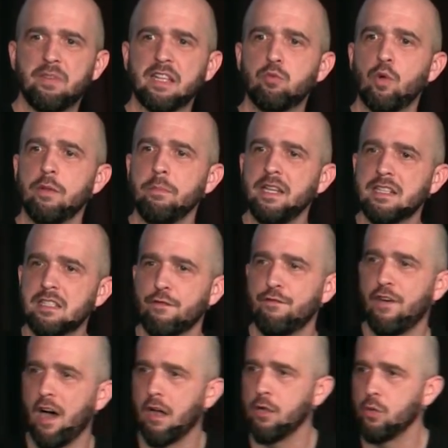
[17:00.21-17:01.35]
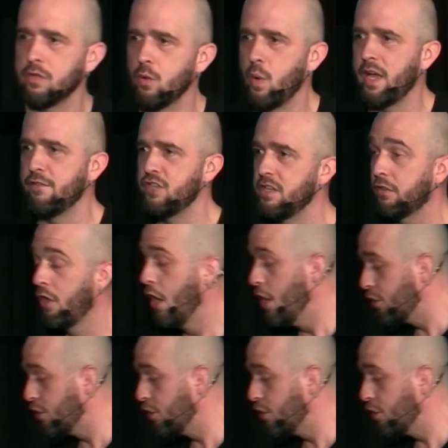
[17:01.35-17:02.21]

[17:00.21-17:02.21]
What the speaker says: That's what it means to follow in the way of Jesus.